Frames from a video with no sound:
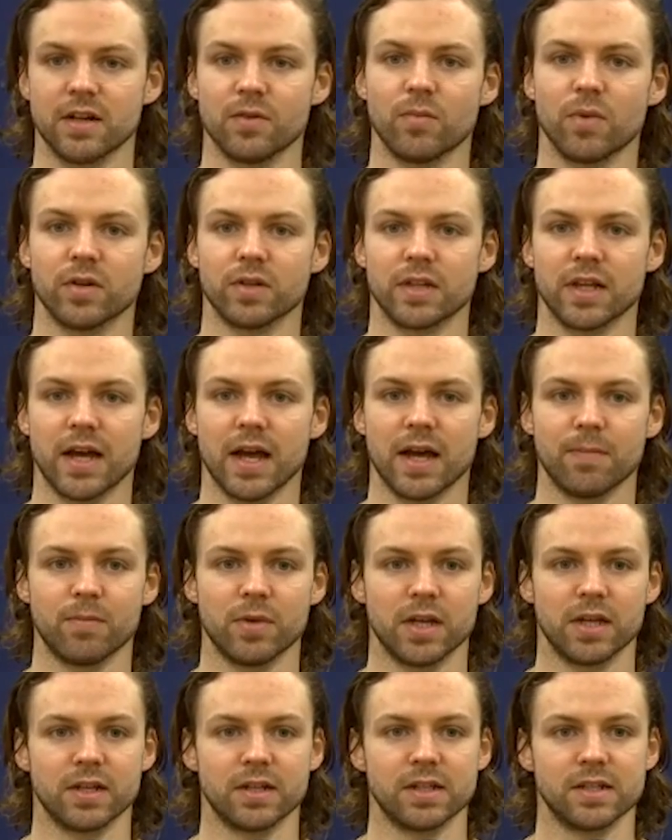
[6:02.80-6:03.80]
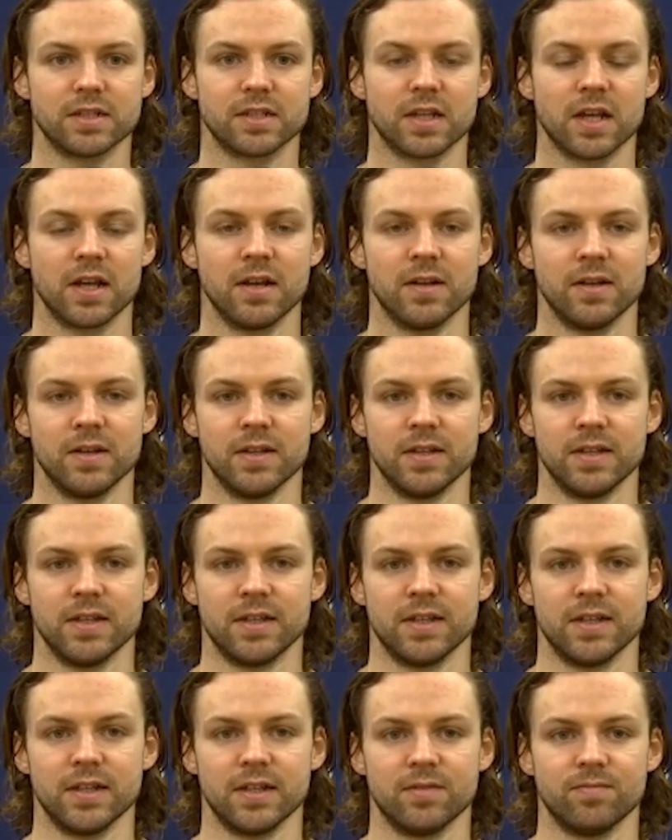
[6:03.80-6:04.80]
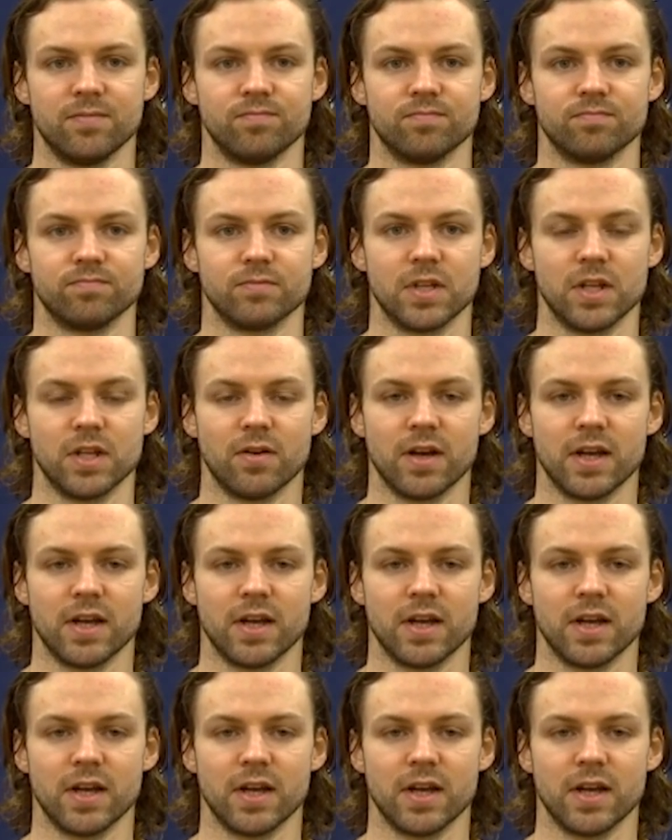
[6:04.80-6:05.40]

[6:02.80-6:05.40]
about that because, you know,